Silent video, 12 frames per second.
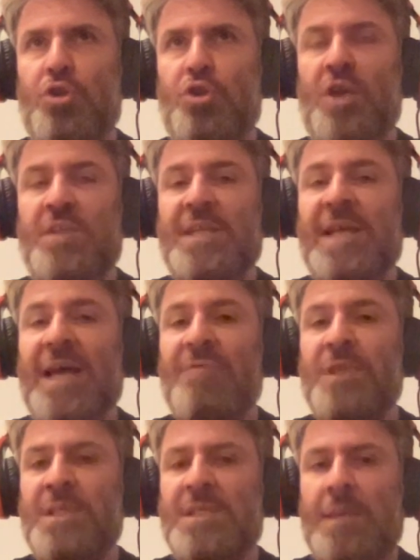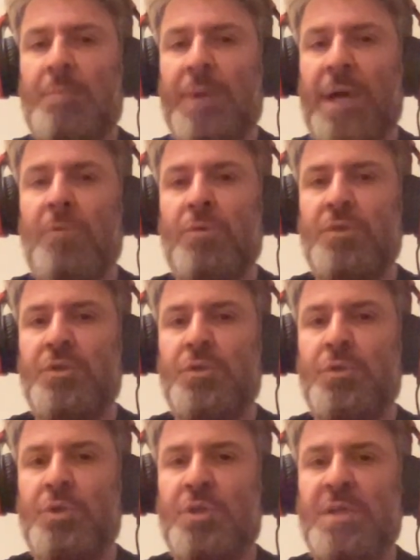doesn't have the same power as you
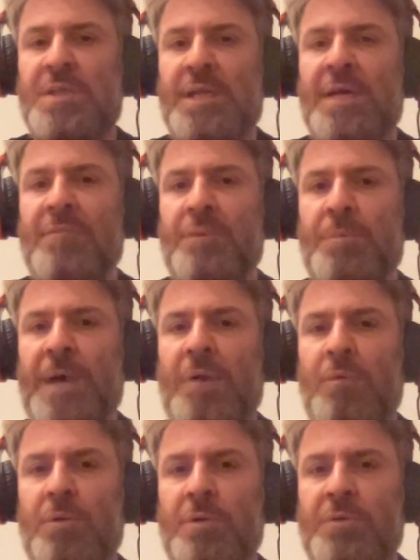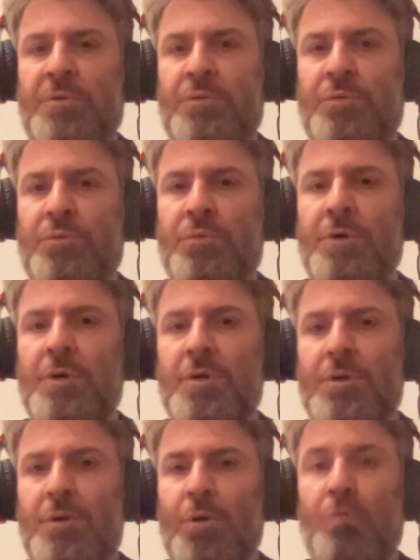and doesn't have the power to
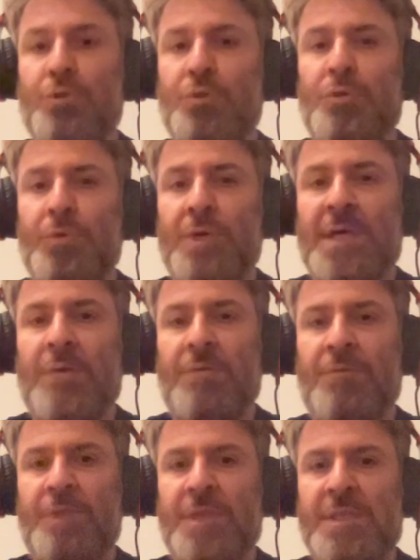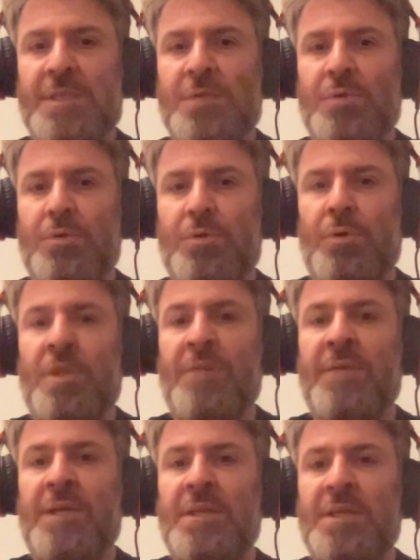hold you to account for this or at the
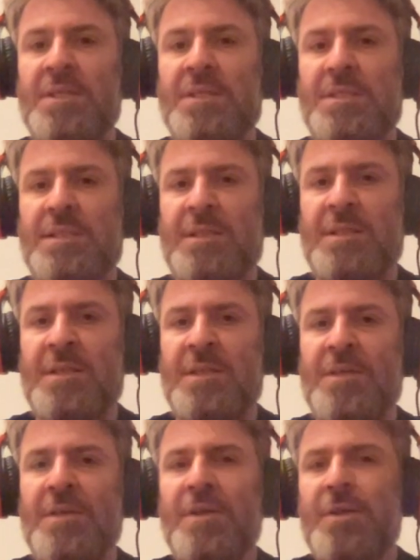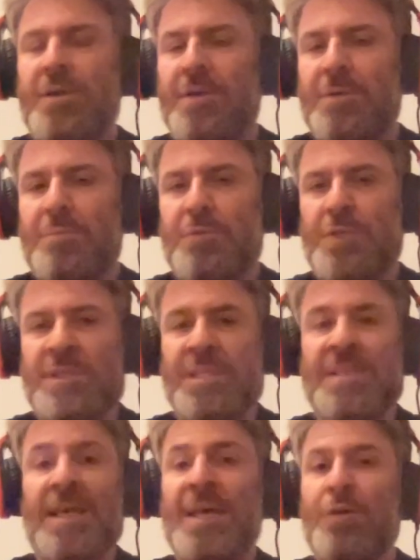very least the the
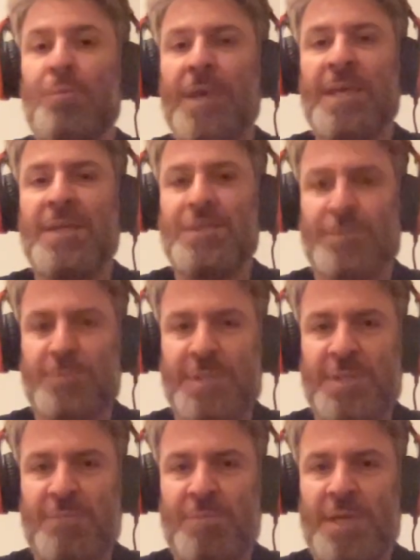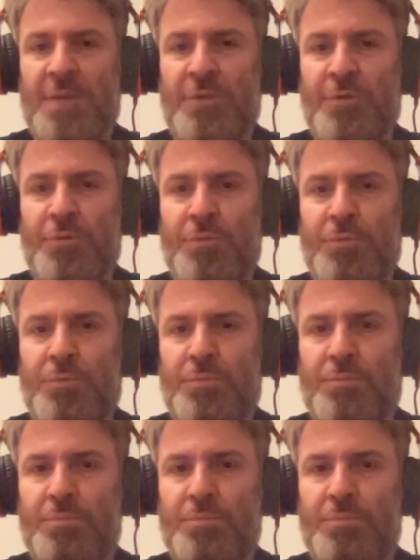societal mechanisms that have made you